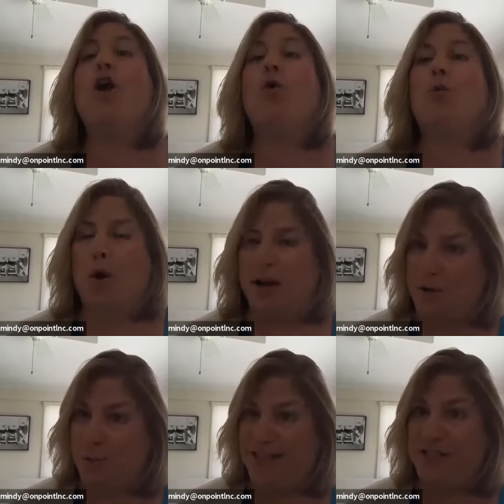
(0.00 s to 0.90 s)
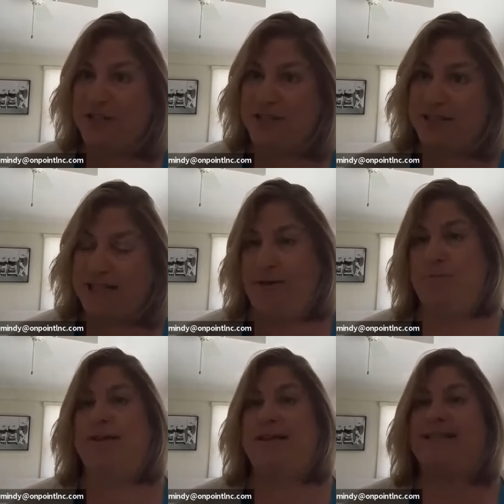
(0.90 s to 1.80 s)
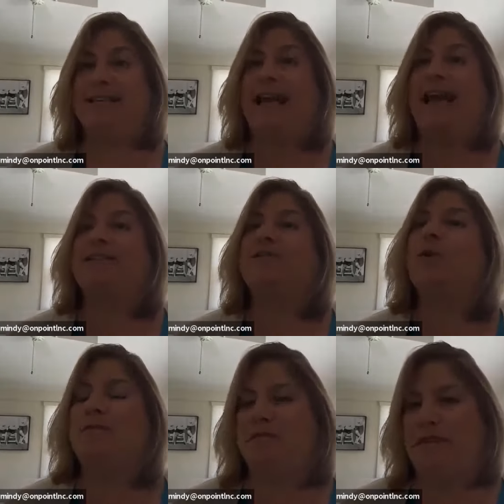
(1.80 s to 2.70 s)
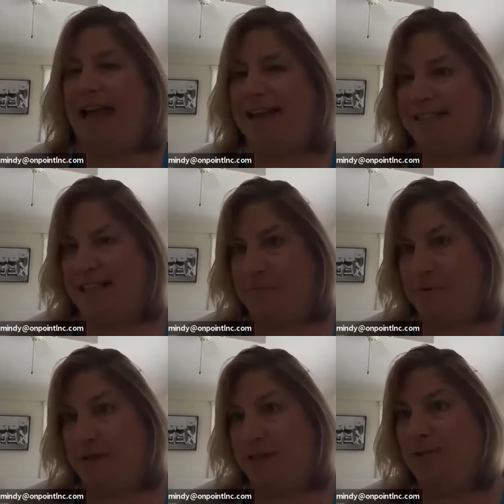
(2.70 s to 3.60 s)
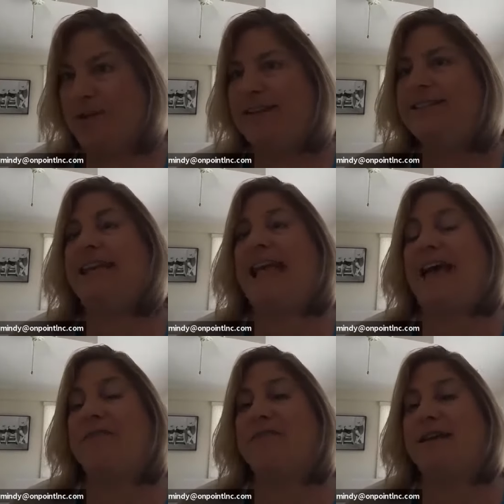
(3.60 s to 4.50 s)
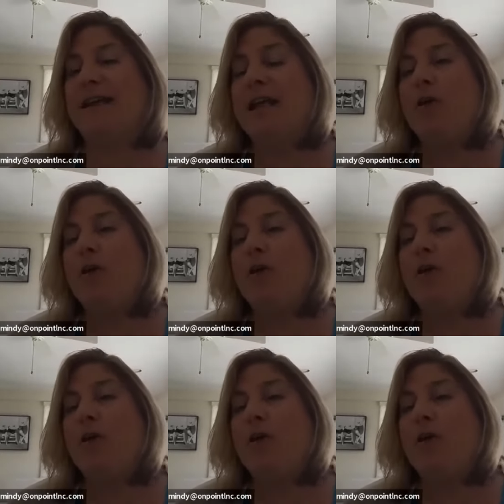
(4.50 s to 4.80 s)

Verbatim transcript: what questions they would need to ask what facts they would be looking to gather and